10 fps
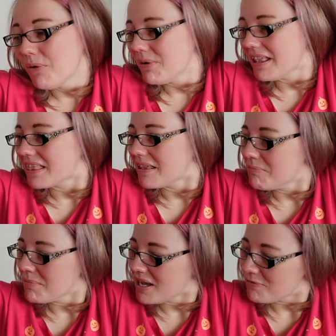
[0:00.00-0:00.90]
with
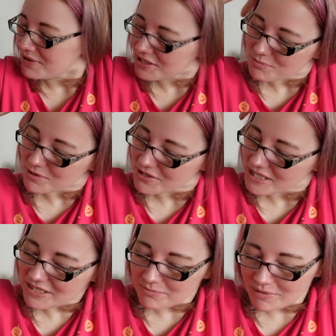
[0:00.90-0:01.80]
my finished
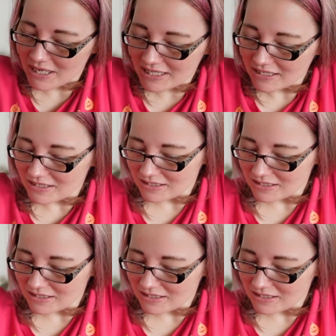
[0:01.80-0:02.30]
projects, my